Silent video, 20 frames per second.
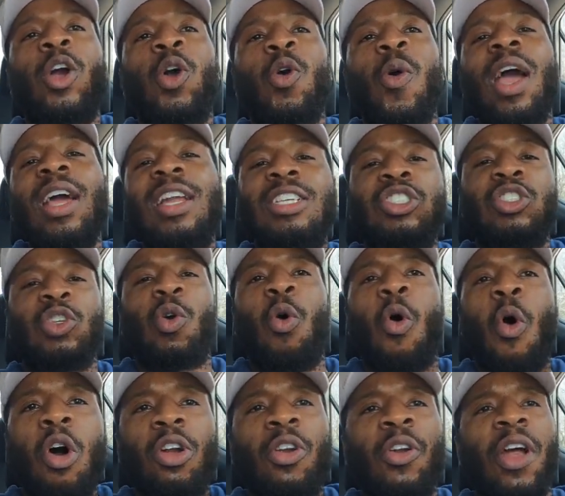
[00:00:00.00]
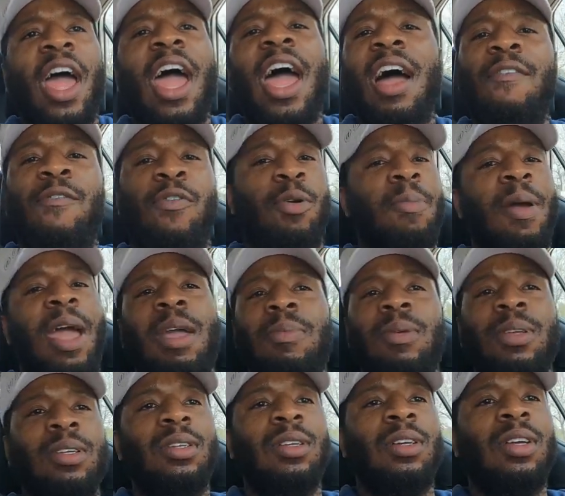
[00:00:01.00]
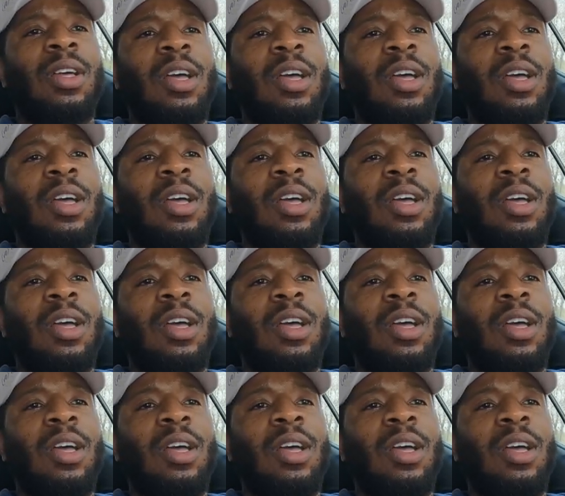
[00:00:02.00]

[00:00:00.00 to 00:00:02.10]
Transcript: greatest order ever, baby.